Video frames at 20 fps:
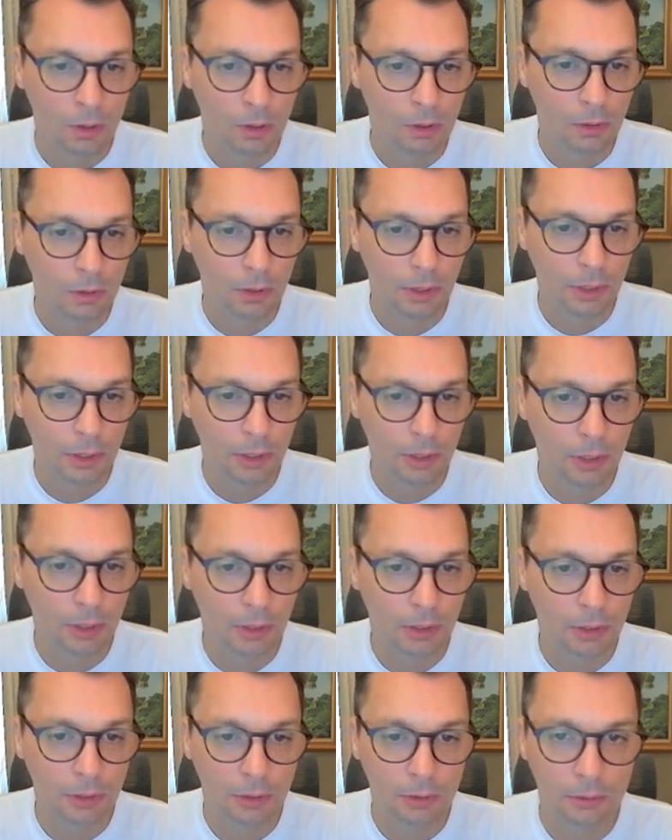
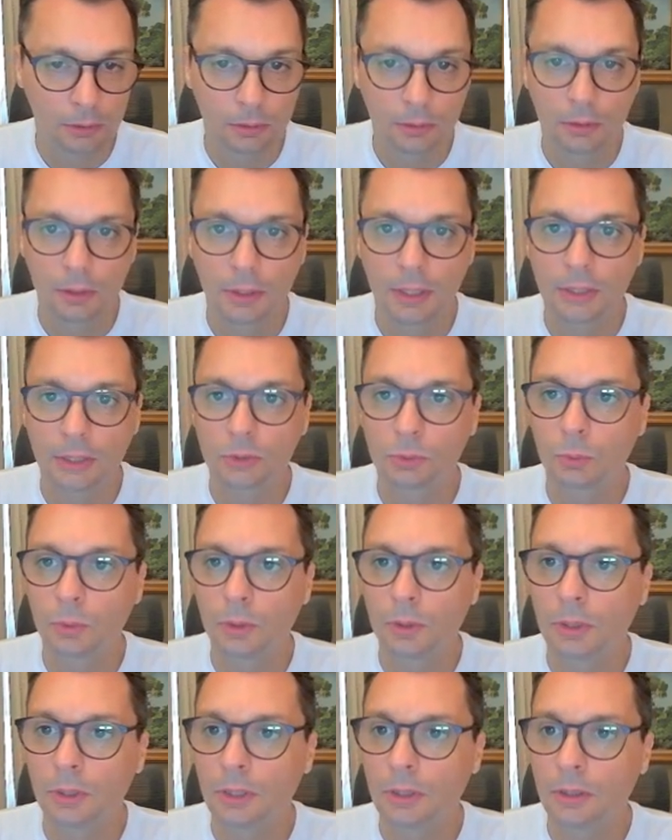And the next
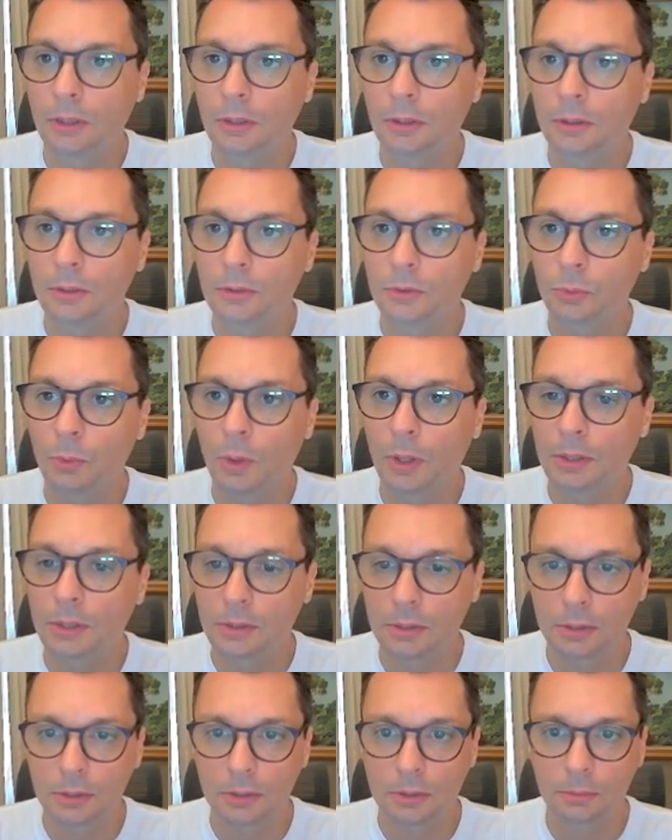one is
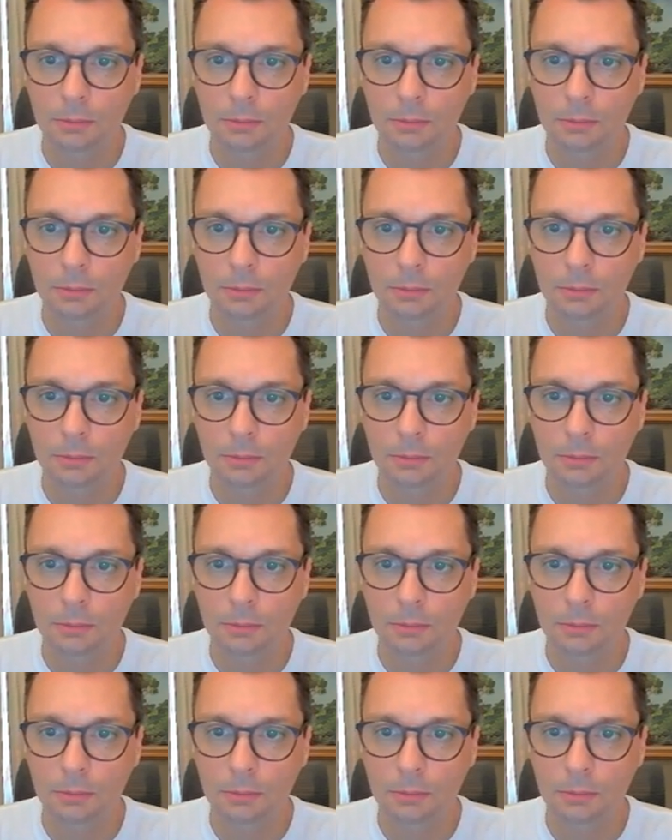what?